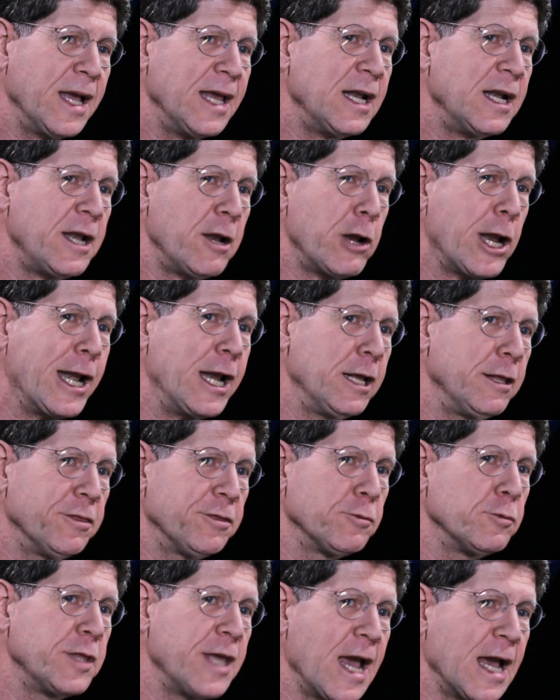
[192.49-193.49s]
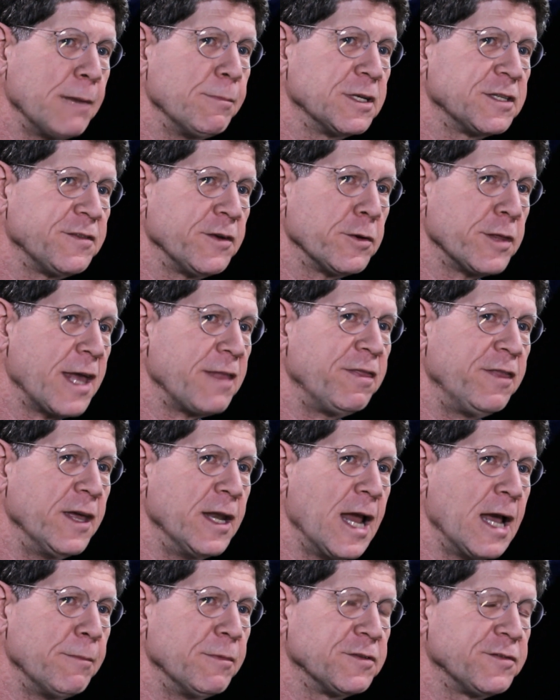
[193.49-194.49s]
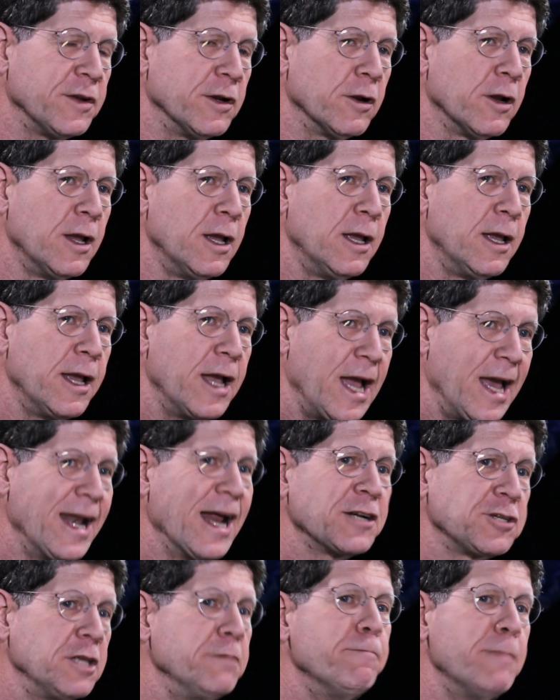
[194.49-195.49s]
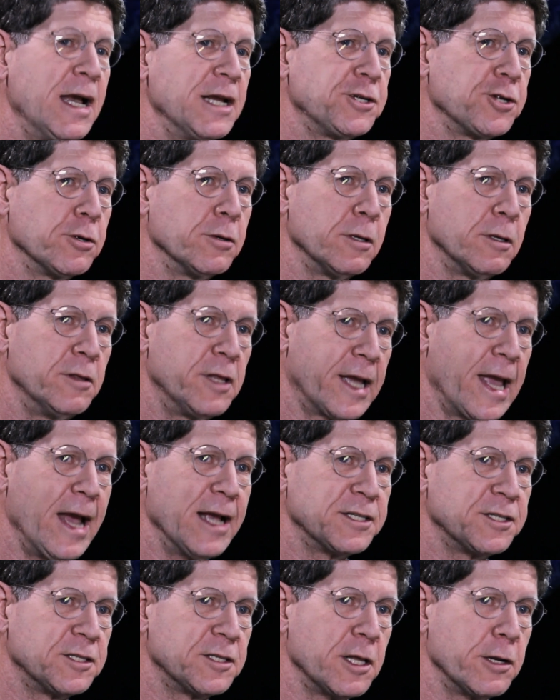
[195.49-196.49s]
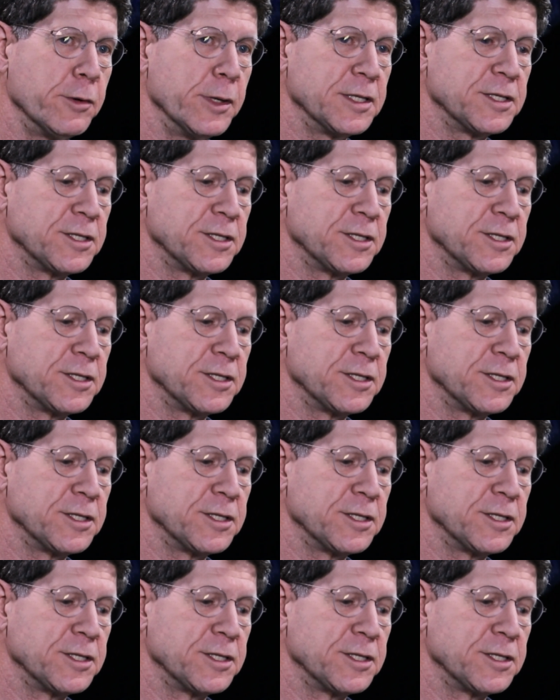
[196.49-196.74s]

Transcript: penetrating through the atmosphere, that thin atmosphere, and actually measure the gases that are